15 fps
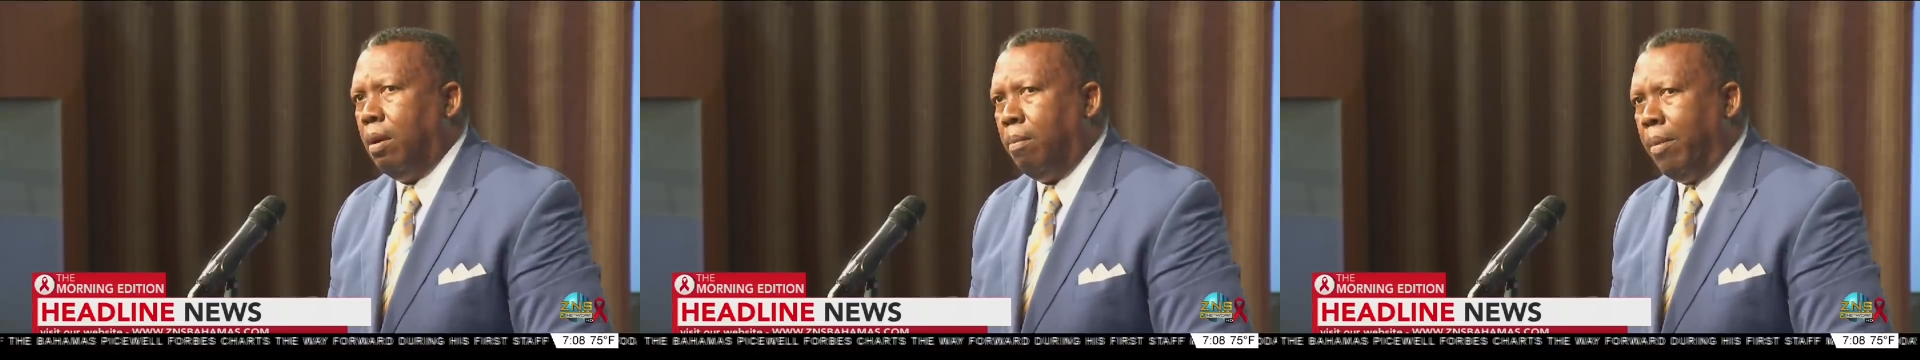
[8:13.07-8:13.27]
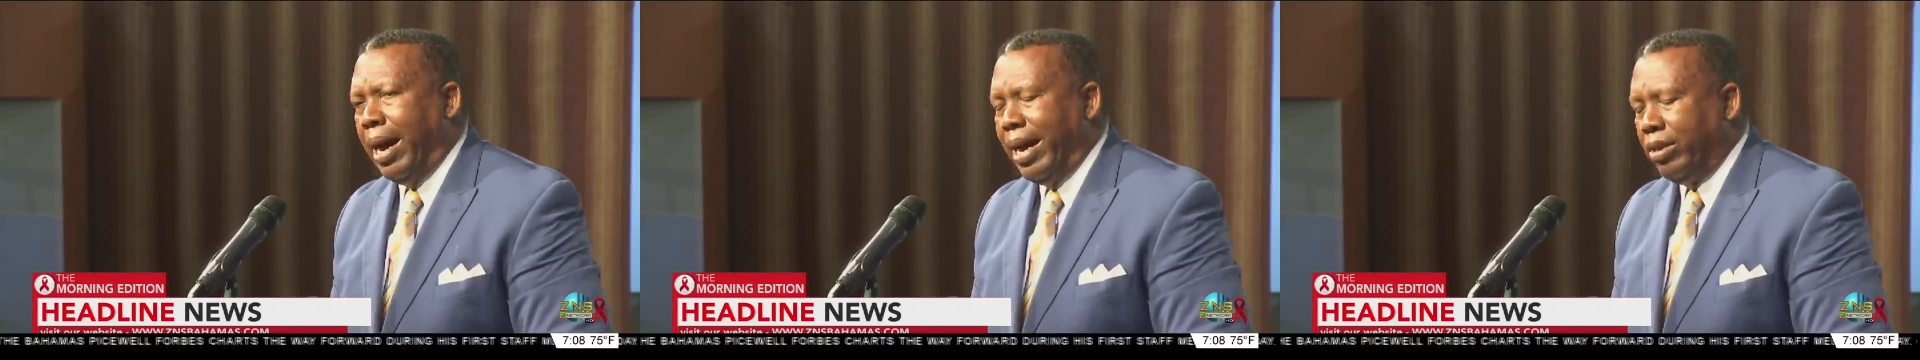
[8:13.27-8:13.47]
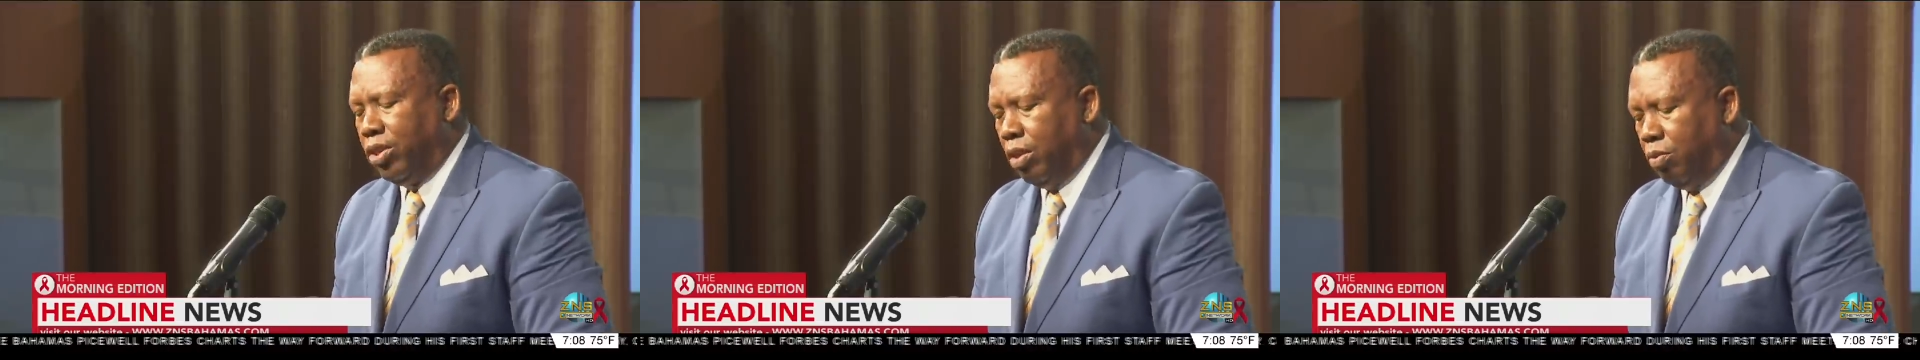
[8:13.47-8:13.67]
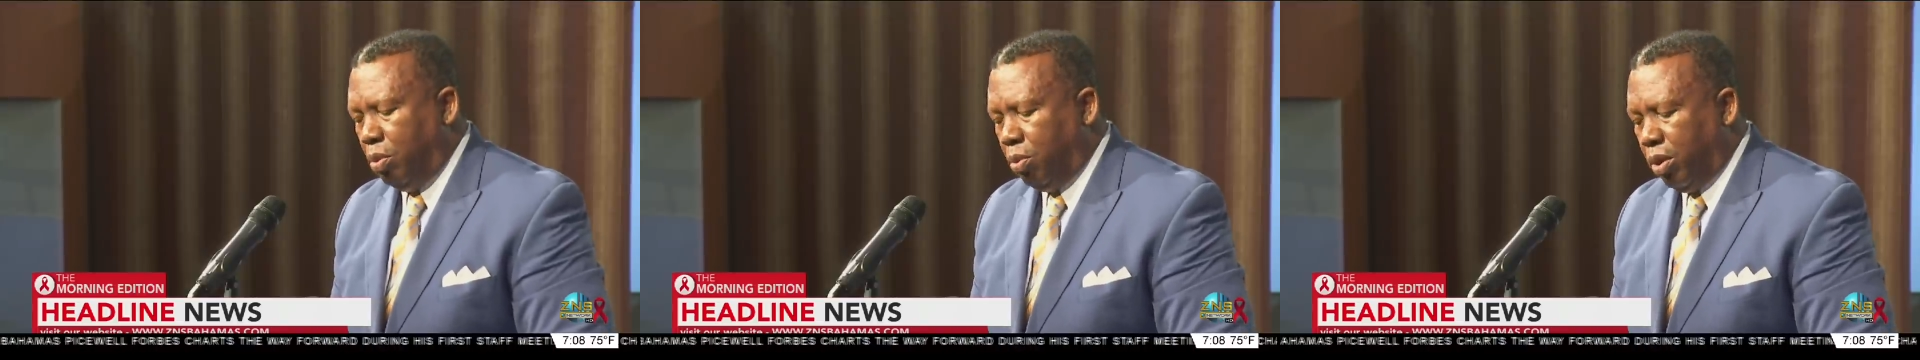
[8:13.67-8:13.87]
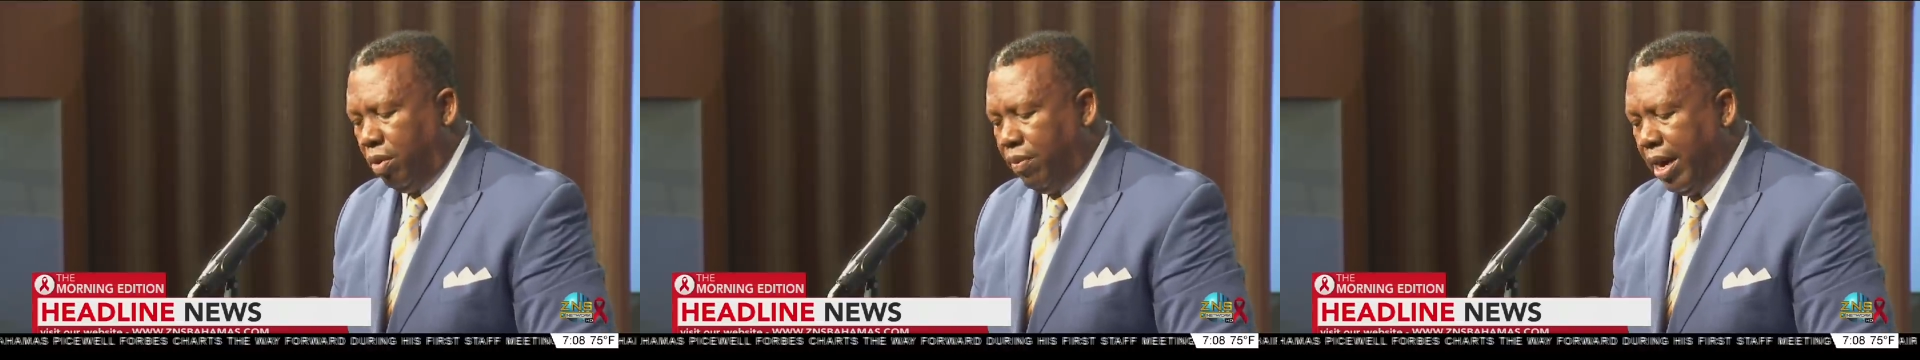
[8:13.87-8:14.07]
mindset
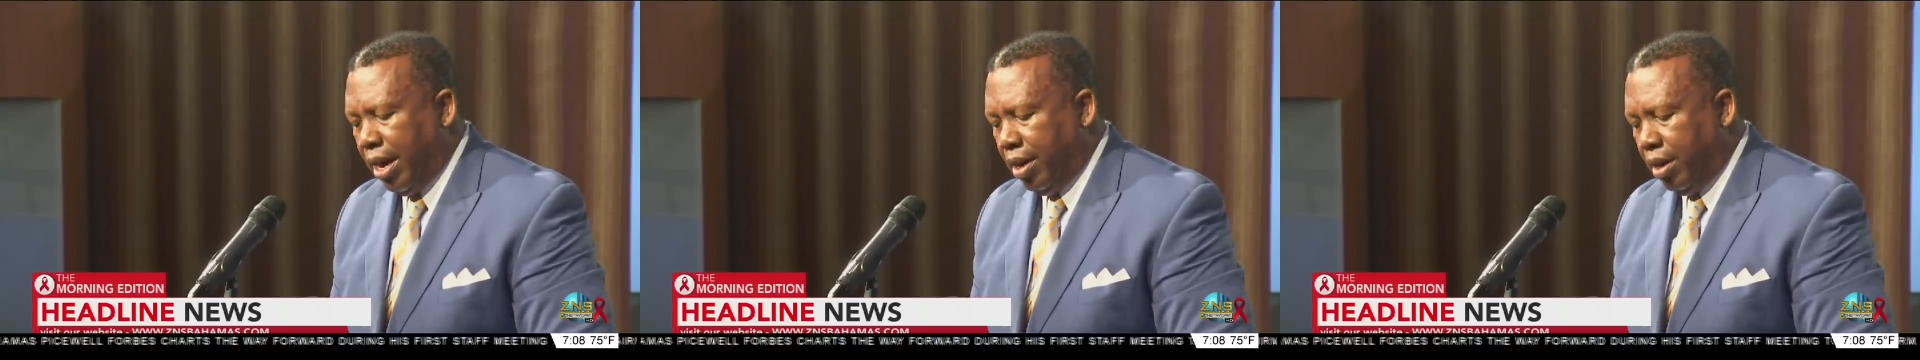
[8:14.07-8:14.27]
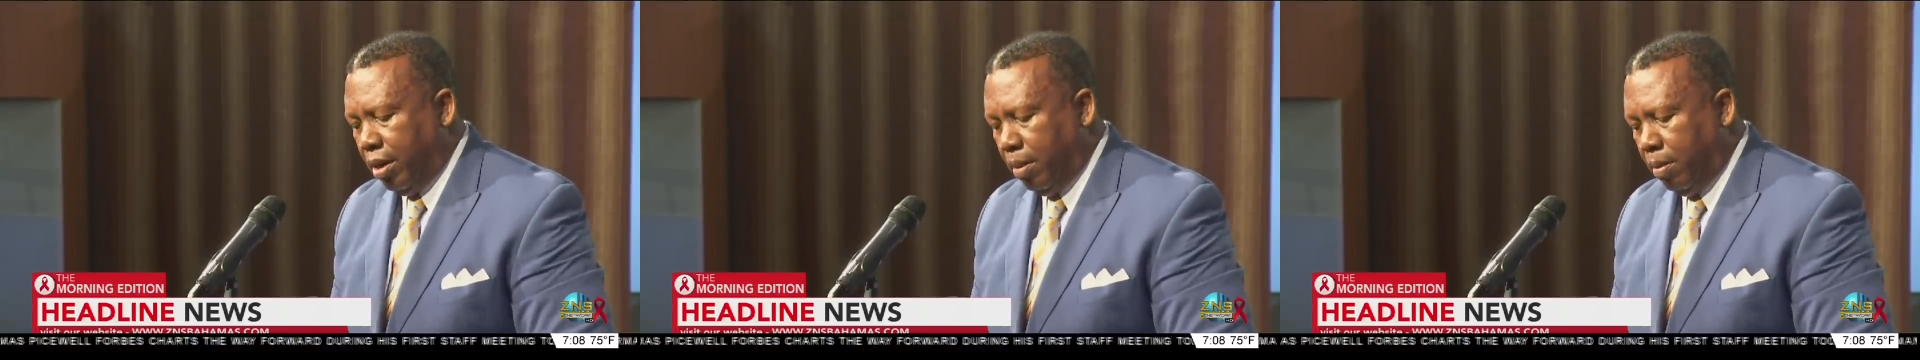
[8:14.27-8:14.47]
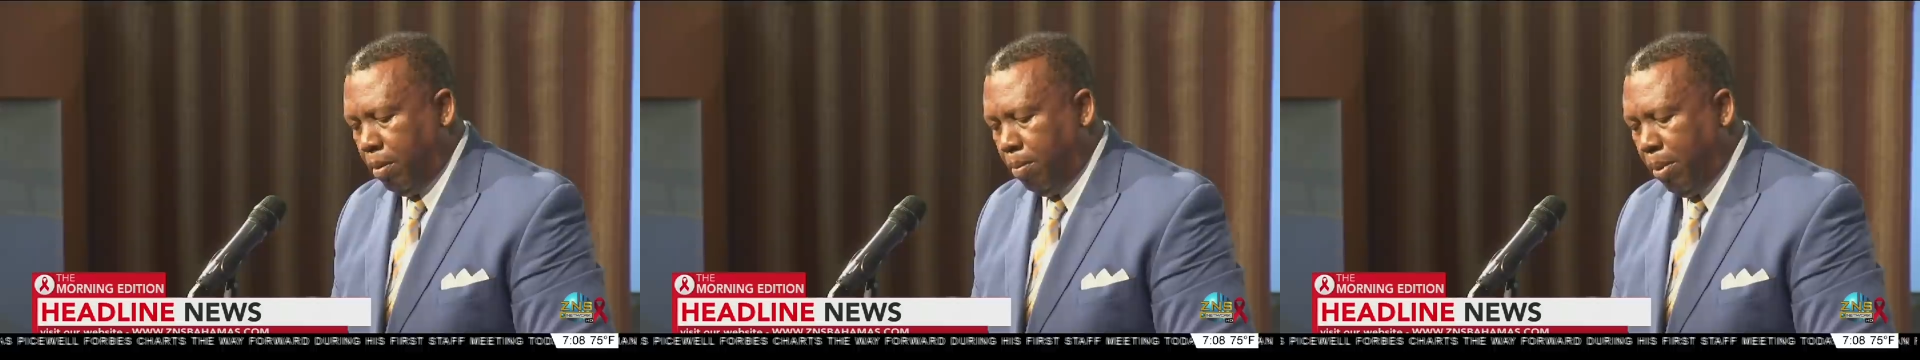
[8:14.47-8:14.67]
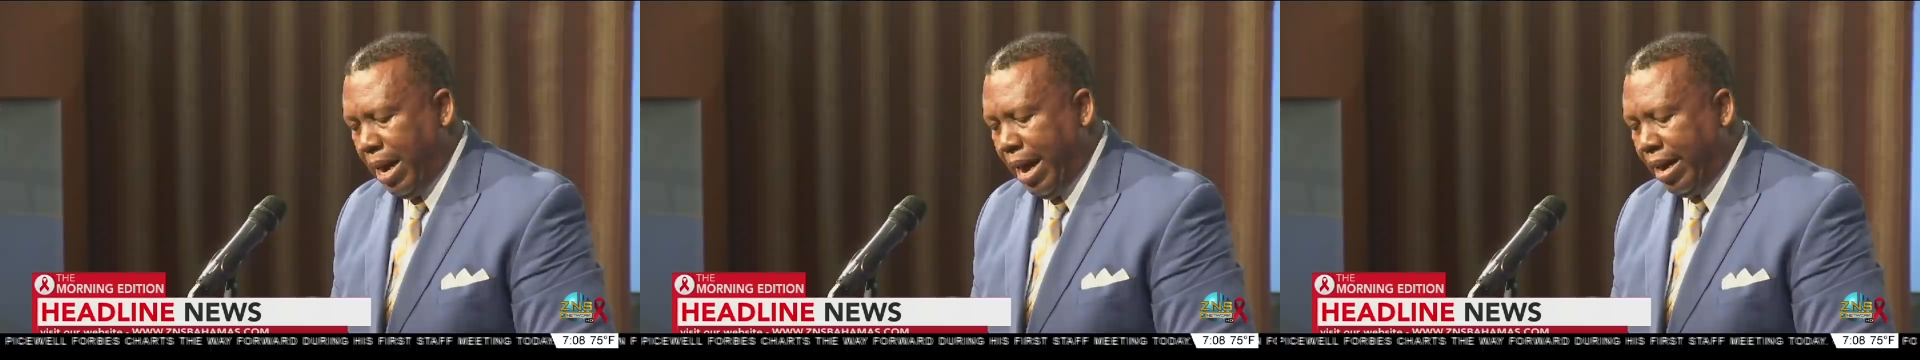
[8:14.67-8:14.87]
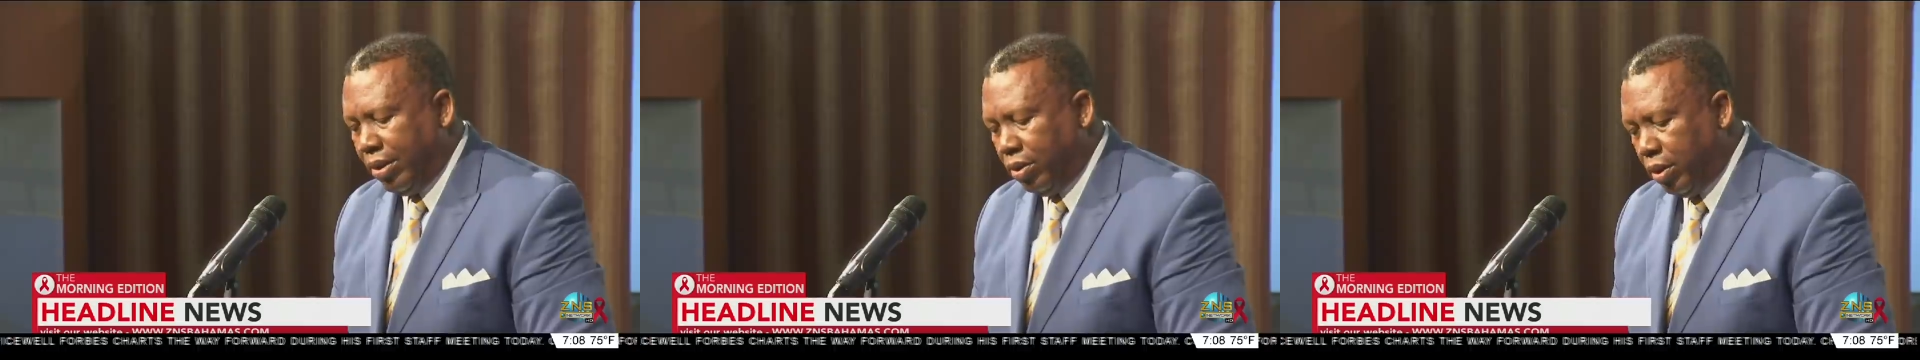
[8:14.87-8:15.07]
we would have had in the
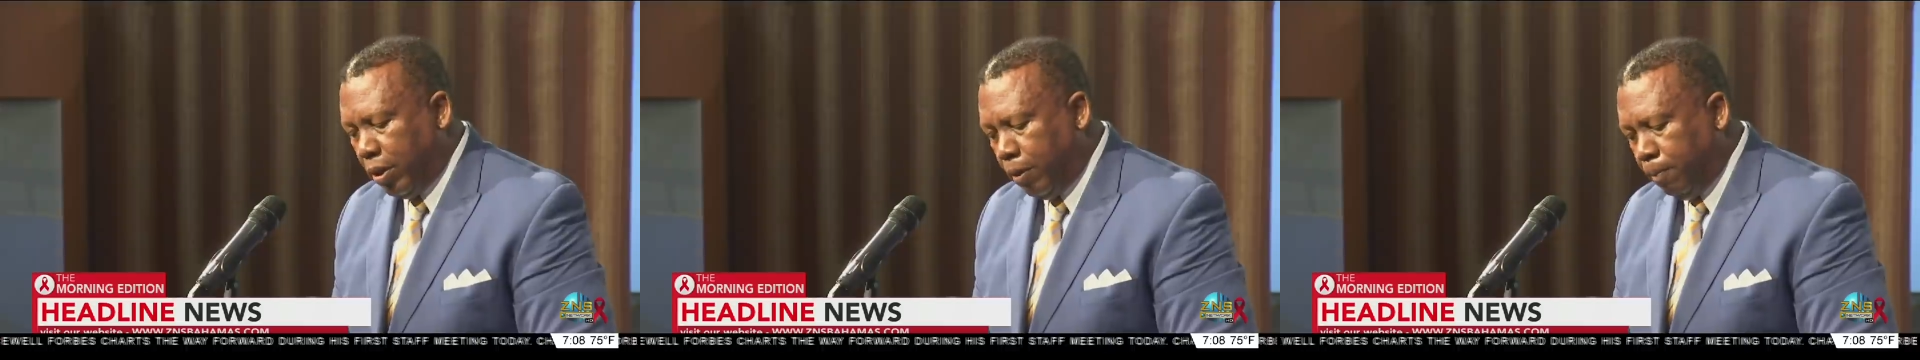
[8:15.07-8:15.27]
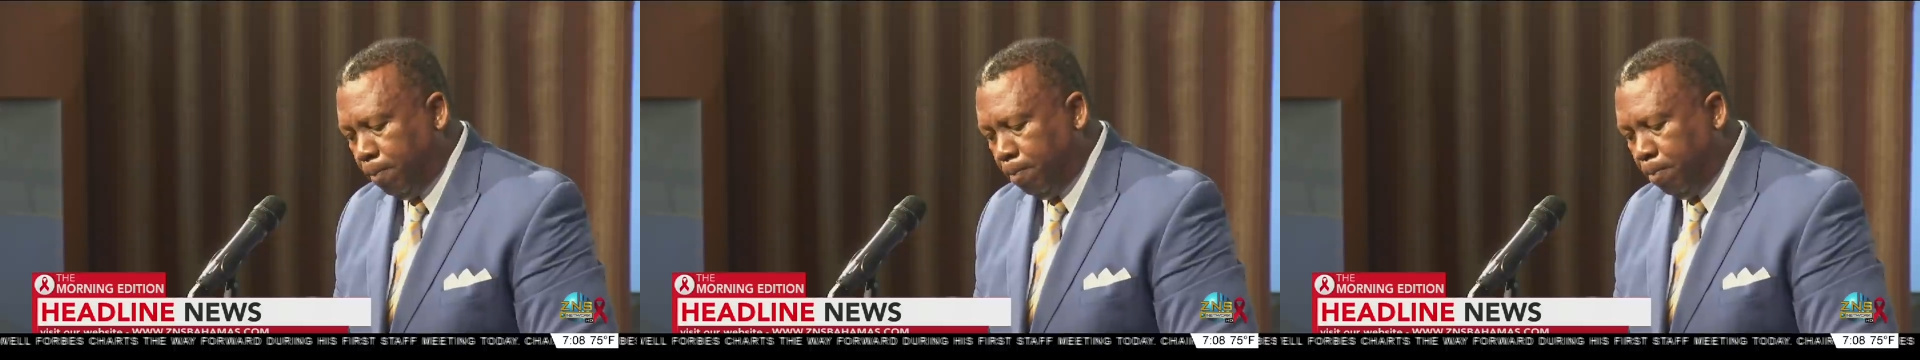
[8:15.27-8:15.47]
past.